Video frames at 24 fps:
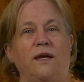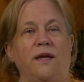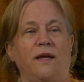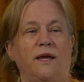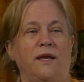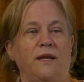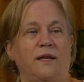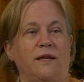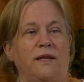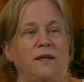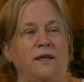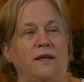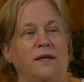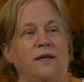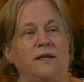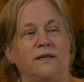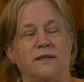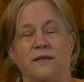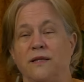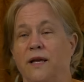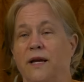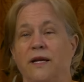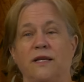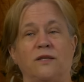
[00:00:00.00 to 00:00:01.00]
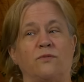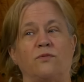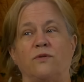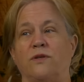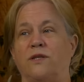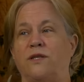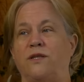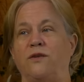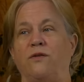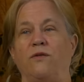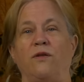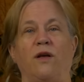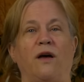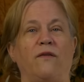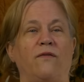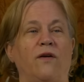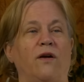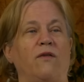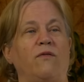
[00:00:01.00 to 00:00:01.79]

and his lights were still off.